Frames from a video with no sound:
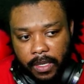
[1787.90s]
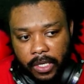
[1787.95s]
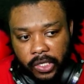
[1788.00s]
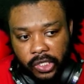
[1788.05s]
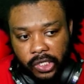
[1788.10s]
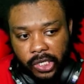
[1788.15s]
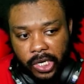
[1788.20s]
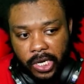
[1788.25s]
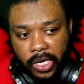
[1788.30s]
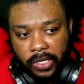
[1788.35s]

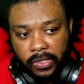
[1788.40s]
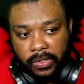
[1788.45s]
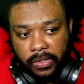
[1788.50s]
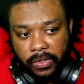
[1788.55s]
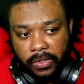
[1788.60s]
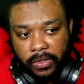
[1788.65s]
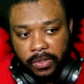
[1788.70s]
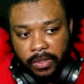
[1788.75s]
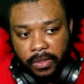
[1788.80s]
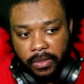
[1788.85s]

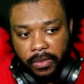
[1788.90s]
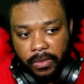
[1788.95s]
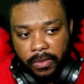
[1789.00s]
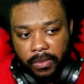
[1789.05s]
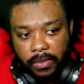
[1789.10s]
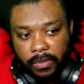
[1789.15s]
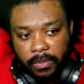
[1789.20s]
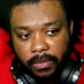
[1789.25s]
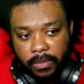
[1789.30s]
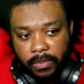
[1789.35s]
just
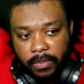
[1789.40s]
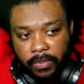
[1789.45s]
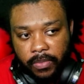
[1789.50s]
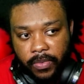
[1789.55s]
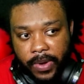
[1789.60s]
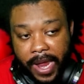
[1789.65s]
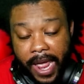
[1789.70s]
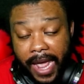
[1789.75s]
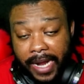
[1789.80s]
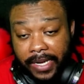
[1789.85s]

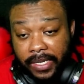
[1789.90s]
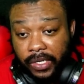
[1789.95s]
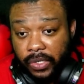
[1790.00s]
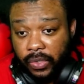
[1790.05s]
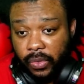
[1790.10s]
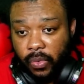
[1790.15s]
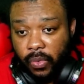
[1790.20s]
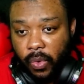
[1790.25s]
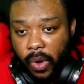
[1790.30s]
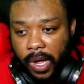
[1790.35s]
reacting
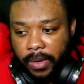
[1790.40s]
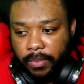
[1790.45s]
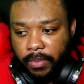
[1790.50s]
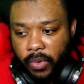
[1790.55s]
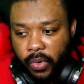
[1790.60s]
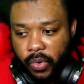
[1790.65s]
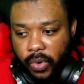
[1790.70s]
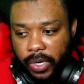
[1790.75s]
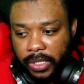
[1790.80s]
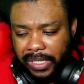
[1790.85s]
to one
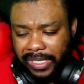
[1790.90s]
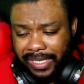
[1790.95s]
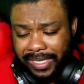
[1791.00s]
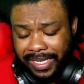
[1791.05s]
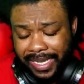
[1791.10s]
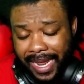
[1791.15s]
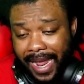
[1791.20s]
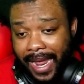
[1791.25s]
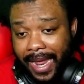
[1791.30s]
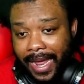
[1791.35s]
more
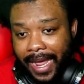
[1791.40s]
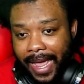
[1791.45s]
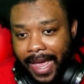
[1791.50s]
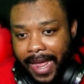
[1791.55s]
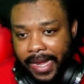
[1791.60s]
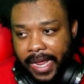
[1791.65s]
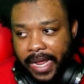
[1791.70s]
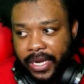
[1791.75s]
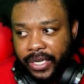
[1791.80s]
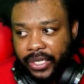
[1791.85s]
today
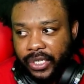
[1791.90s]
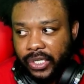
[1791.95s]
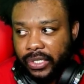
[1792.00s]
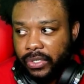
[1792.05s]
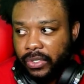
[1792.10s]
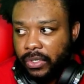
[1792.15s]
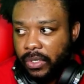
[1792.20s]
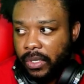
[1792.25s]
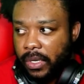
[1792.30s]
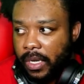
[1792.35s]
and then
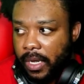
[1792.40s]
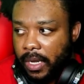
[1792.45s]
just